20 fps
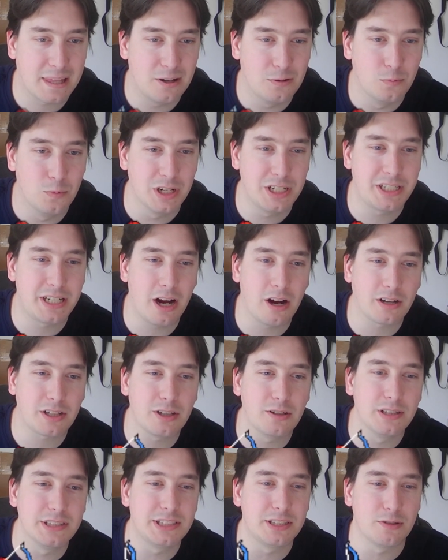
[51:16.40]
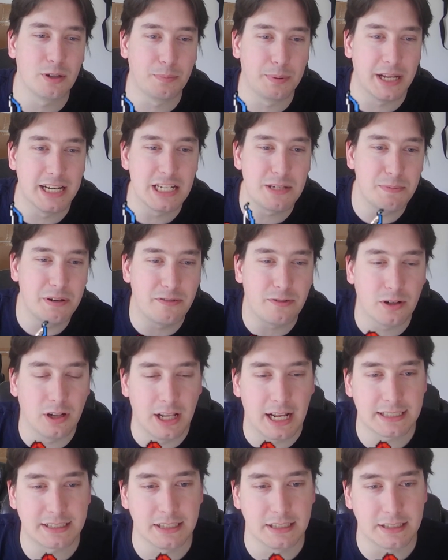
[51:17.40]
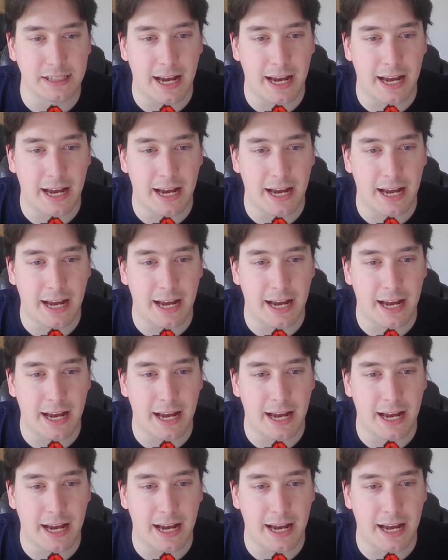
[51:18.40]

Which character is the replacement for Alexa's